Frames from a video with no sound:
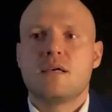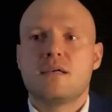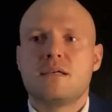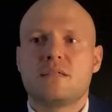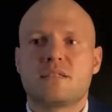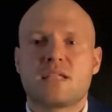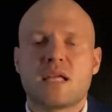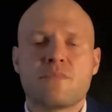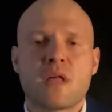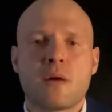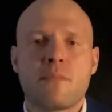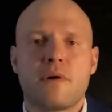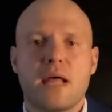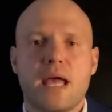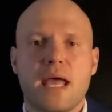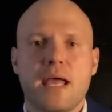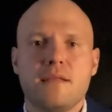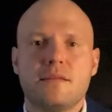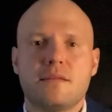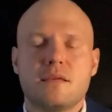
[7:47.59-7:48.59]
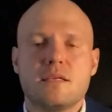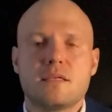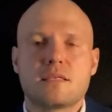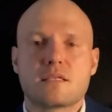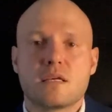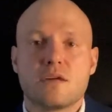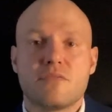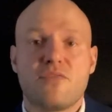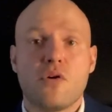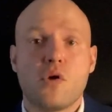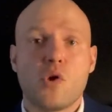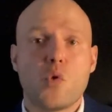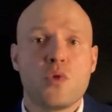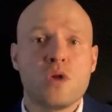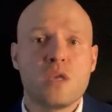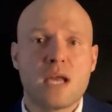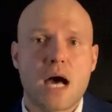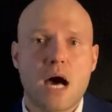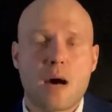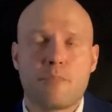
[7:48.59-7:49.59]
Step number 8 is
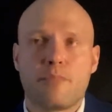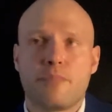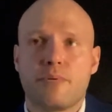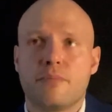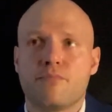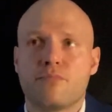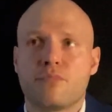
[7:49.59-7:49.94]
following up.